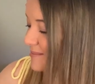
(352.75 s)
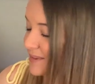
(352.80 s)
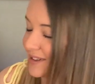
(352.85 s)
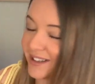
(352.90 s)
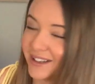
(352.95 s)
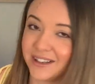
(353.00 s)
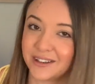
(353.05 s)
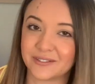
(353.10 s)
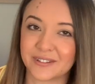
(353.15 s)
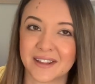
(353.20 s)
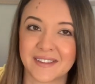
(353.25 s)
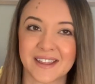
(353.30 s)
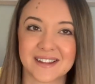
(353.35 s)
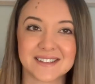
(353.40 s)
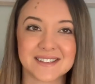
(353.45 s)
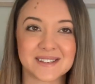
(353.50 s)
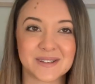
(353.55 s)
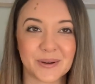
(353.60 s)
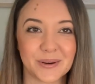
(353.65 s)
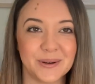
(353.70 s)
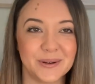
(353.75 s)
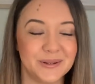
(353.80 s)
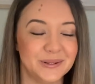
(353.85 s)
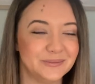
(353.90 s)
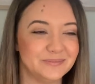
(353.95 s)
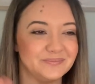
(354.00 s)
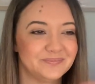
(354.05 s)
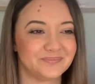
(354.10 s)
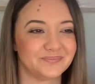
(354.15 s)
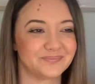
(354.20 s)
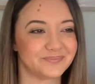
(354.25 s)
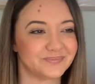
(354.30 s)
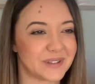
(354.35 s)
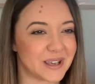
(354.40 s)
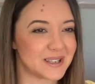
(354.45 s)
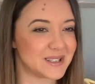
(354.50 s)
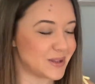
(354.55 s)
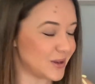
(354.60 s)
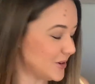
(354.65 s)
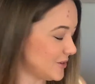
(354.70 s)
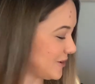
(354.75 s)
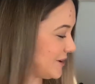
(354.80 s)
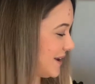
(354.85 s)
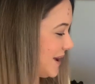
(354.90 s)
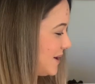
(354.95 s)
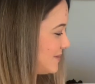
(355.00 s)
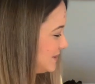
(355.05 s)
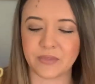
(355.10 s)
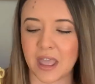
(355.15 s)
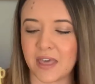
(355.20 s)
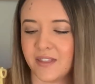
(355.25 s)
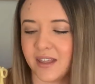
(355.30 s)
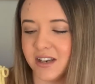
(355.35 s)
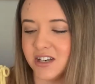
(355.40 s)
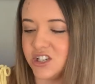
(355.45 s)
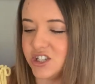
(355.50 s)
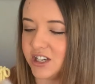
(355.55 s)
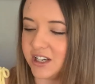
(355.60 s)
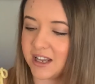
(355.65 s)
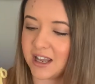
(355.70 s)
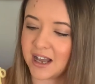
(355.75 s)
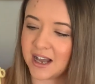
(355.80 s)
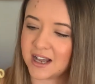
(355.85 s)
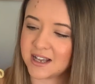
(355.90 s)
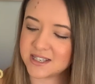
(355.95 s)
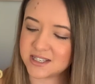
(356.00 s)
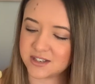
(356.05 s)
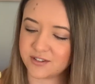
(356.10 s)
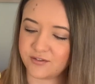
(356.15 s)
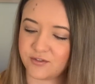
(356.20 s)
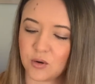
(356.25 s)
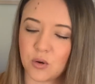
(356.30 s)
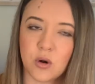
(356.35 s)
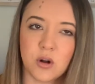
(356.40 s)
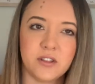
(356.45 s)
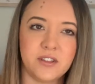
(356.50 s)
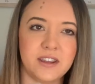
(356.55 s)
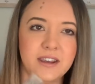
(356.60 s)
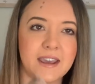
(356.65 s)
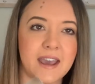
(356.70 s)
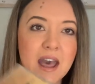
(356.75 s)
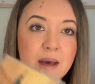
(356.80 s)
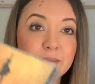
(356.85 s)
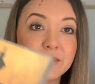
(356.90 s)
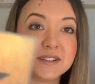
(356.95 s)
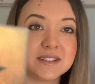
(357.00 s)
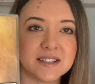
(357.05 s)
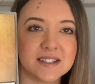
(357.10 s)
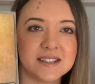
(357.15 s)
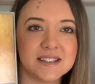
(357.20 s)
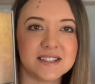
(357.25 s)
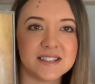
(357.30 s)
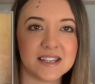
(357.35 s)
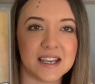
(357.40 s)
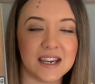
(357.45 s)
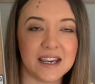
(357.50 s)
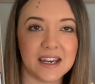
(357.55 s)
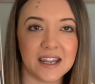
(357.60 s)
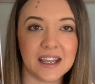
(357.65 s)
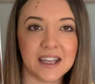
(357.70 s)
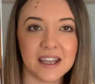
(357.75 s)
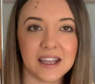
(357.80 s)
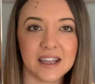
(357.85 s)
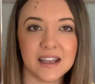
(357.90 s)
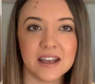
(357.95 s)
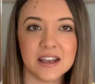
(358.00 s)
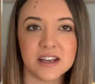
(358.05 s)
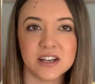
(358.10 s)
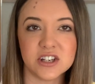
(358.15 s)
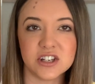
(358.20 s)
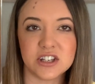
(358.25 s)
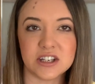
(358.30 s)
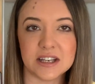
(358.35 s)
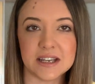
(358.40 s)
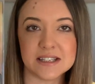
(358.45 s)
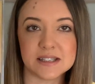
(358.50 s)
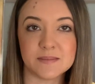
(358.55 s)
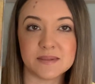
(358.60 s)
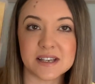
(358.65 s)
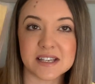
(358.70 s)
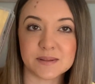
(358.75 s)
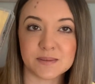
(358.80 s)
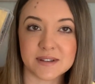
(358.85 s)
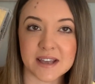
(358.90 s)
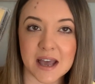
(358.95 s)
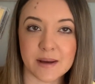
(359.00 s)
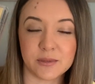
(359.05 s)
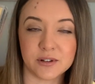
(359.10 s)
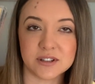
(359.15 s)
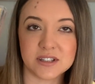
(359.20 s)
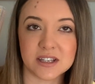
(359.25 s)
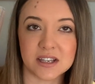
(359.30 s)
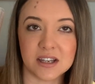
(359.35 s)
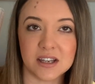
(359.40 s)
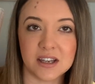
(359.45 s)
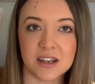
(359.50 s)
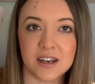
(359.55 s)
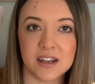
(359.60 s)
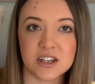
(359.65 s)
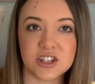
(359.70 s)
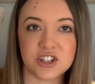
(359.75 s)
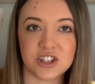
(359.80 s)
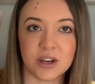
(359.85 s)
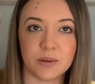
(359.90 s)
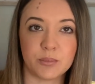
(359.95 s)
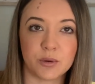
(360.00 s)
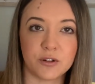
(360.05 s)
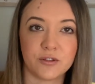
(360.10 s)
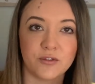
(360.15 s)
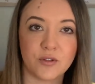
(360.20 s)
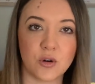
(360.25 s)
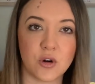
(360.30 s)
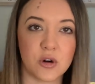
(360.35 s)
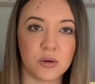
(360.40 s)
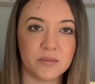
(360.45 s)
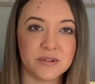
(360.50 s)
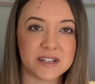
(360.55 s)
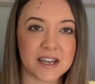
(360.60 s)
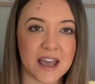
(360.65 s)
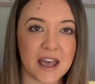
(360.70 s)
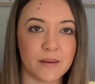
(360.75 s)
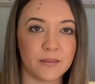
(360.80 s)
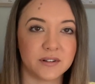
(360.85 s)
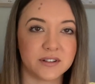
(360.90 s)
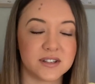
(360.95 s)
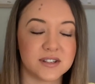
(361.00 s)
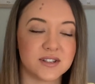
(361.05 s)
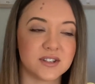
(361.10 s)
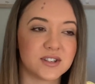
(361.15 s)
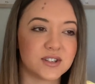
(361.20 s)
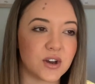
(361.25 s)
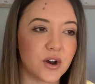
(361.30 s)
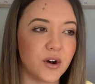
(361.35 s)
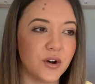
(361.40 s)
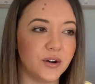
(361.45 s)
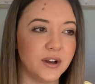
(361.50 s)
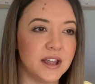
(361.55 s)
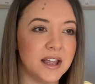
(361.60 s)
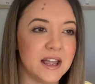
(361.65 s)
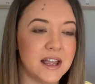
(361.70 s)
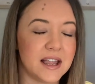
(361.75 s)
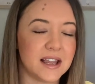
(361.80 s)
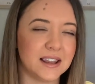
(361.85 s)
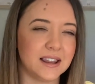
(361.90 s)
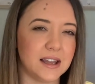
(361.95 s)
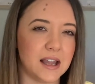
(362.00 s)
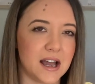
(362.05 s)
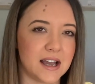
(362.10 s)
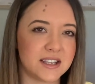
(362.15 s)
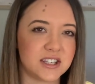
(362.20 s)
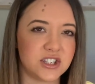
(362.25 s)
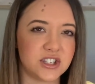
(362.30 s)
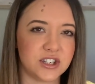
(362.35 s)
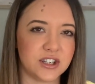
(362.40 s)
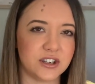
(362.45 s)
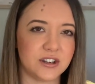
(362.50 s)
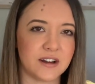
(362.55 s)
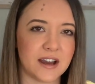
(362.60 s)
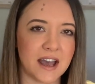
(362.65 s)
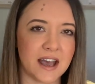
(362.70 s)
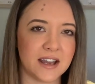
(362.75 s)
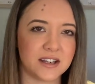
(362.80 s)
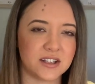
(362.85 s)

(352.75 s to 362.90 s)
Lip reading: believe, like that's so grown up. And then she asked for the Hamilton CD. She's obsessed with Hamilton. She performed a Hamilton song last year at